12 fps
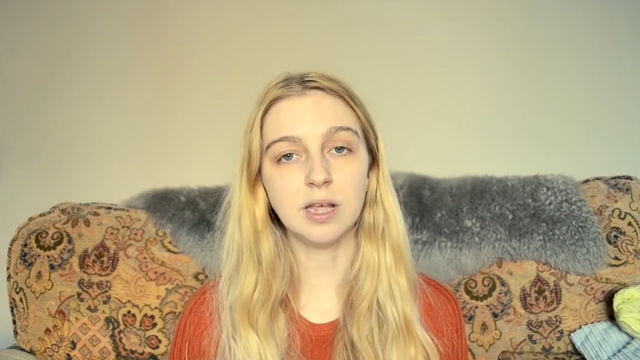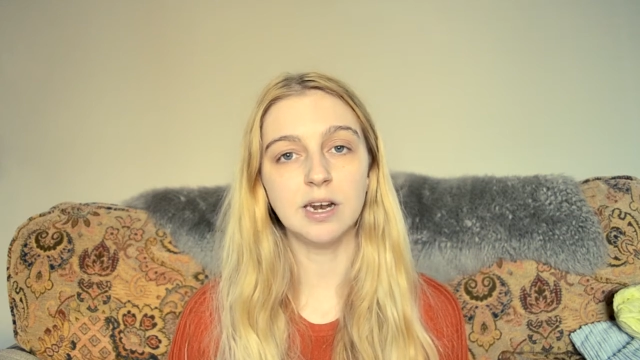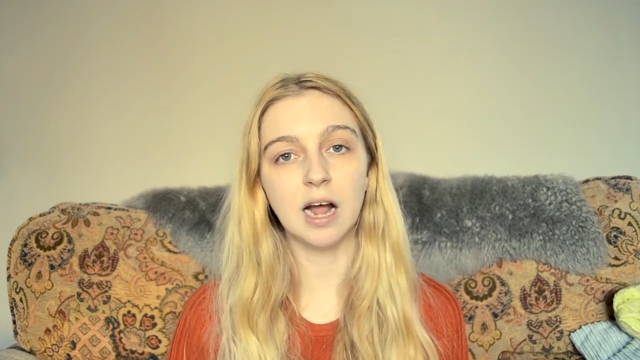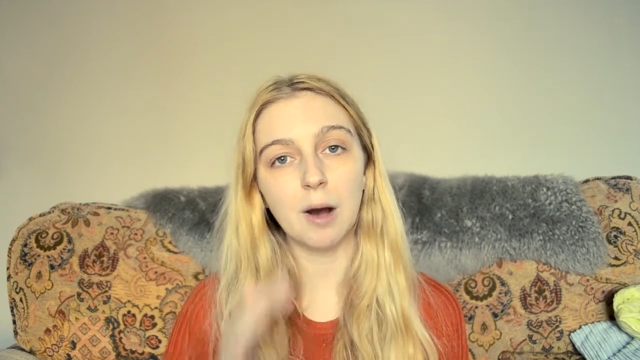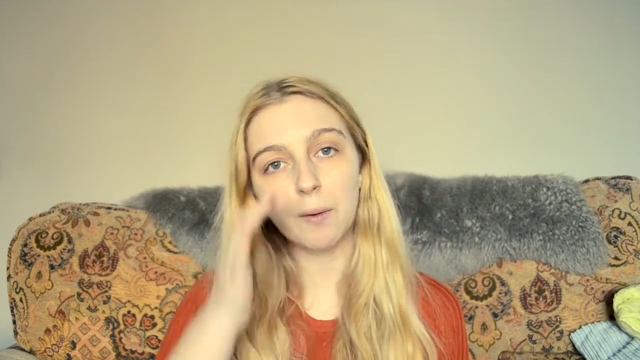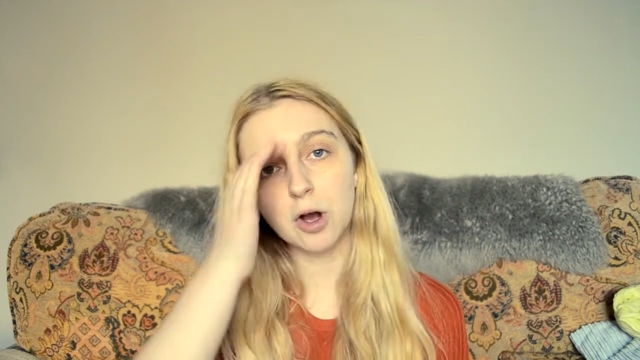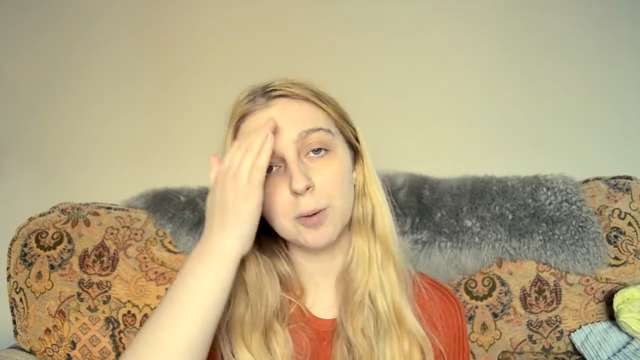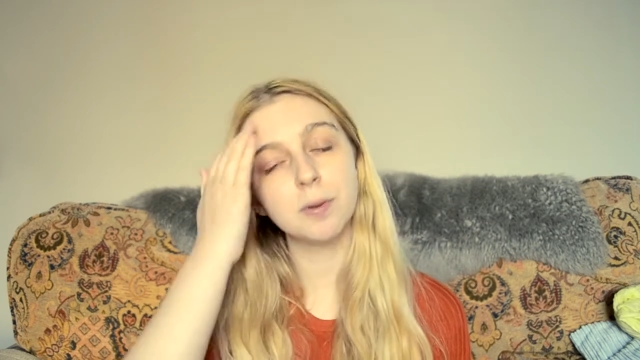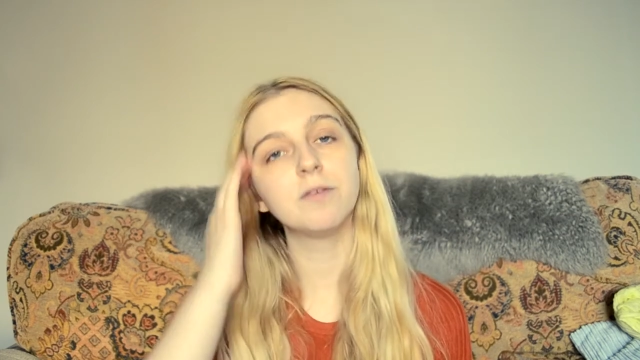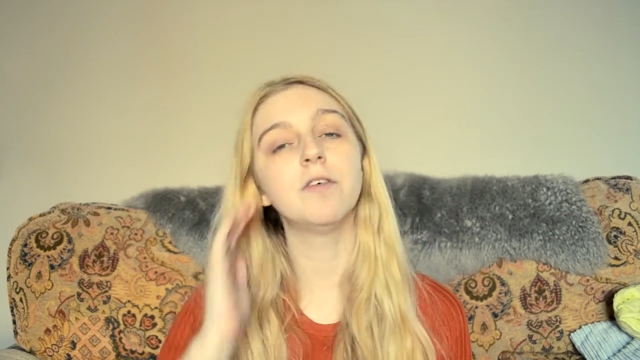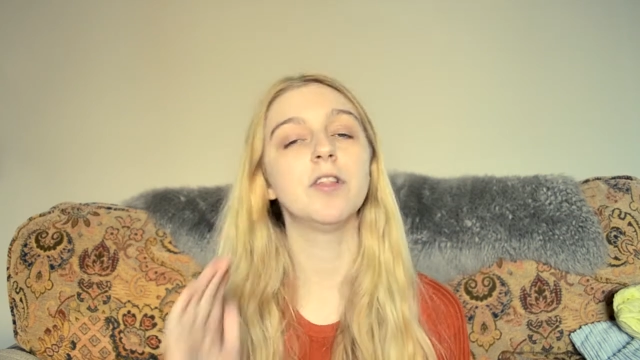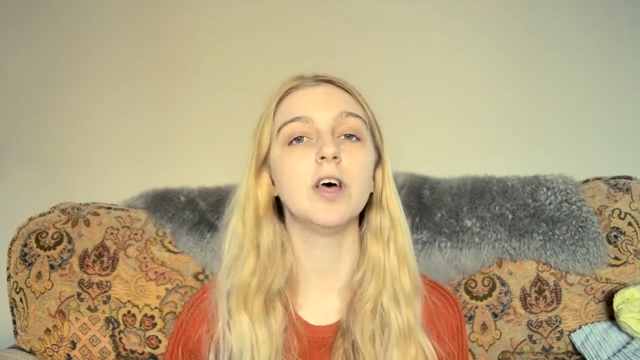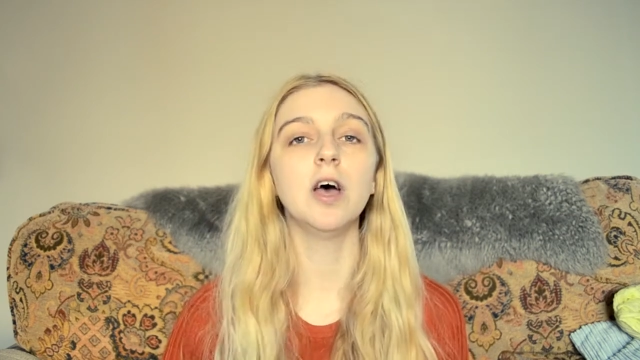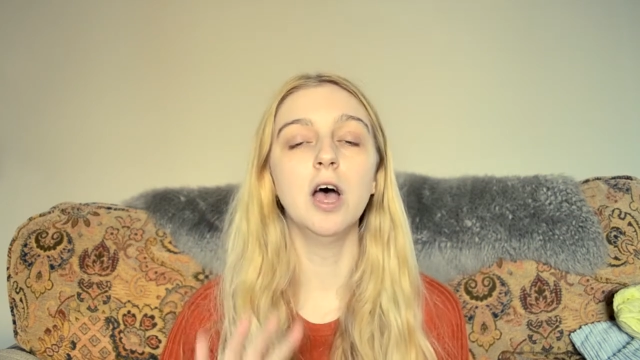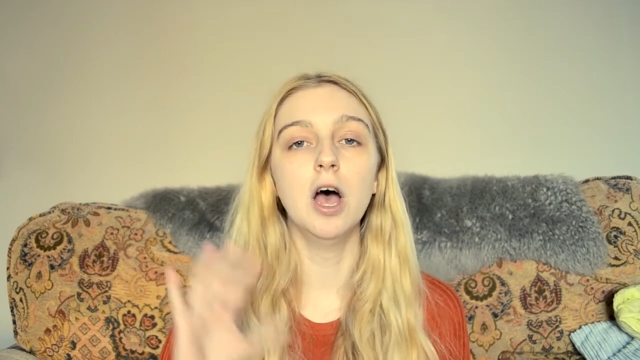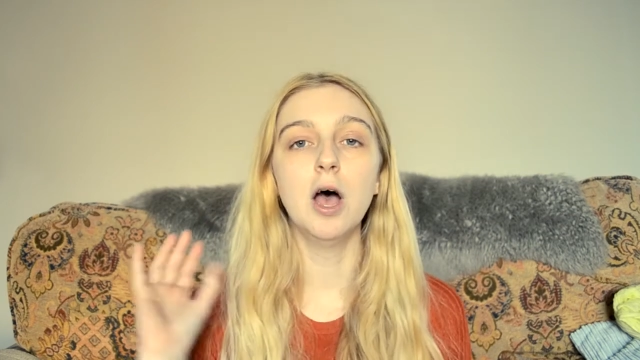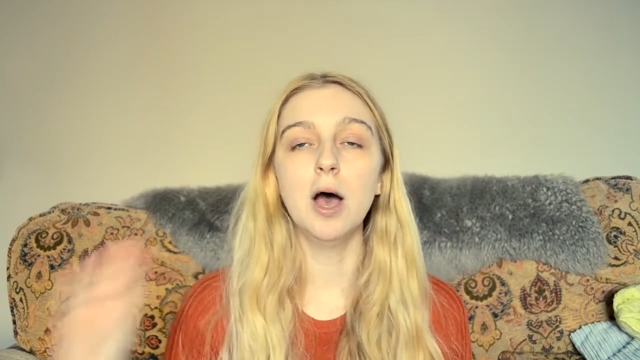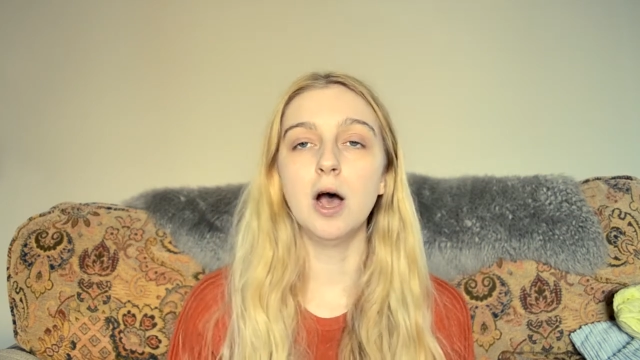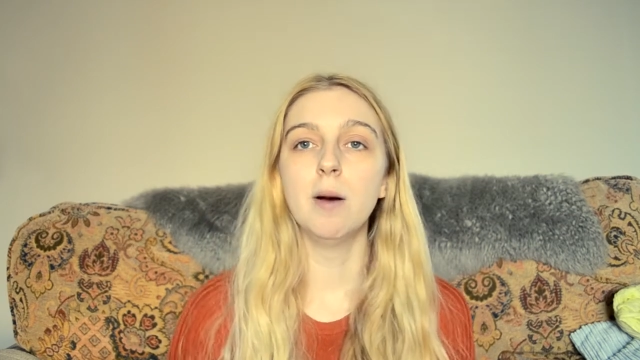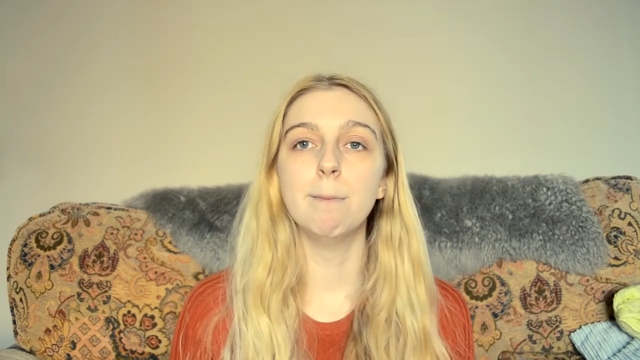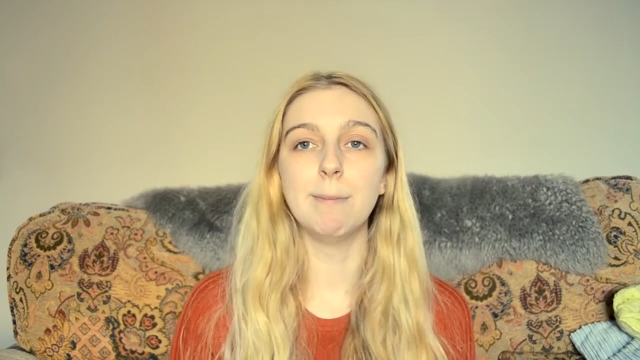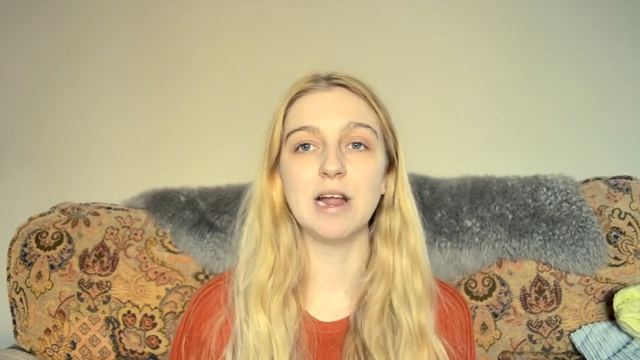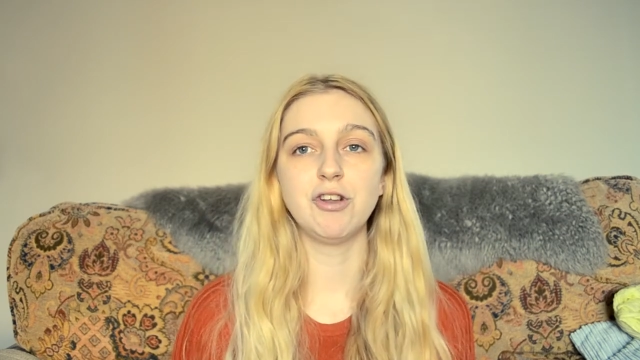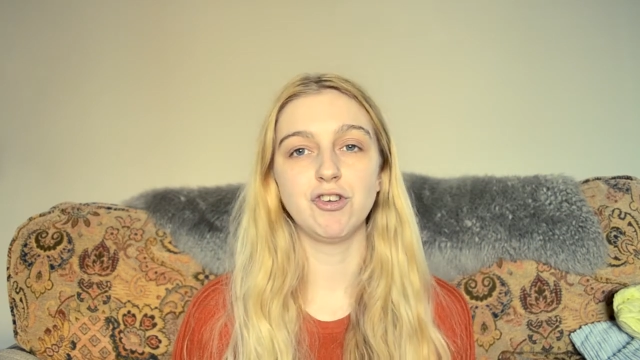Now, a couple of other
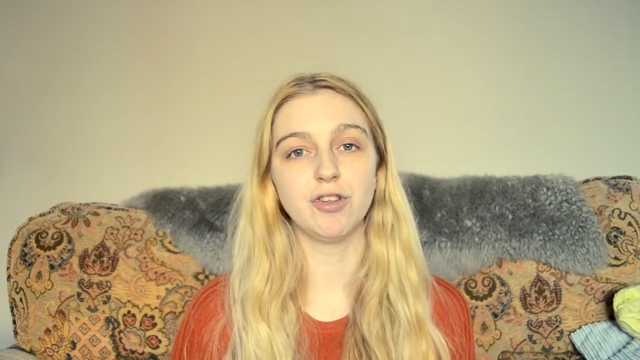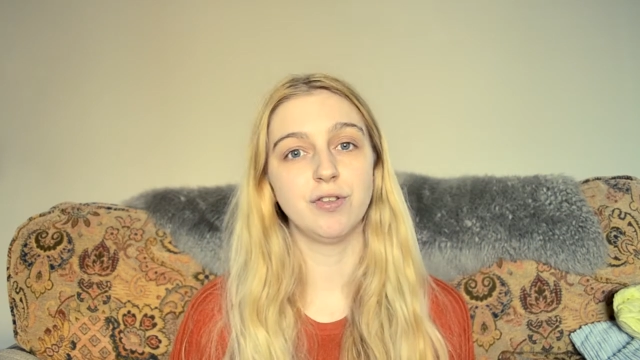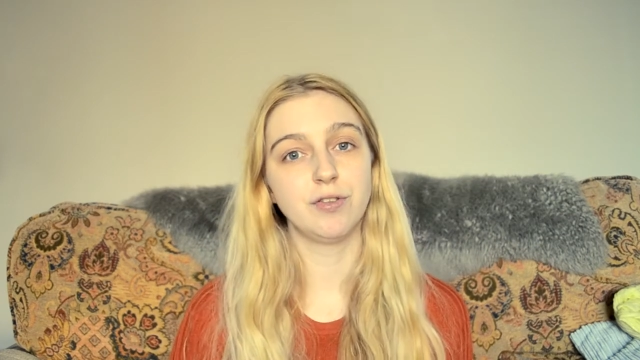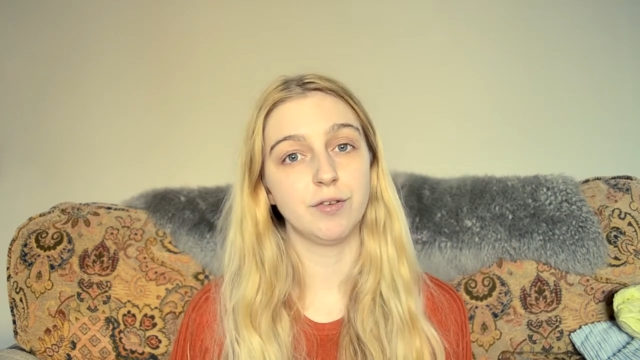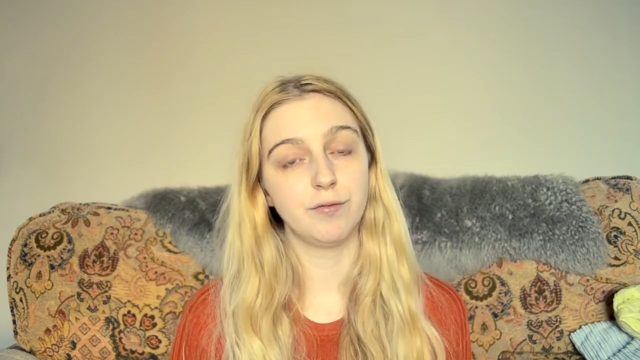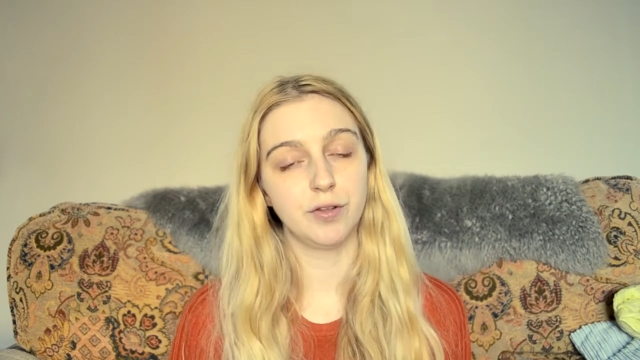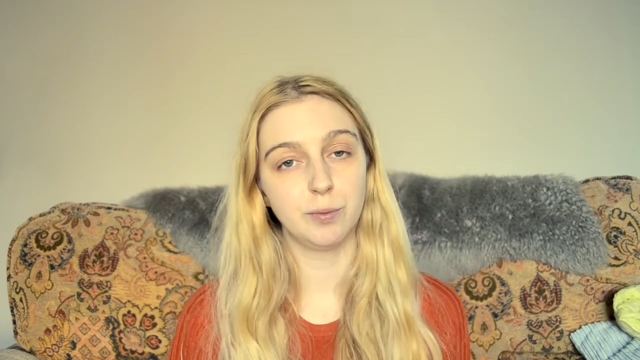mentions for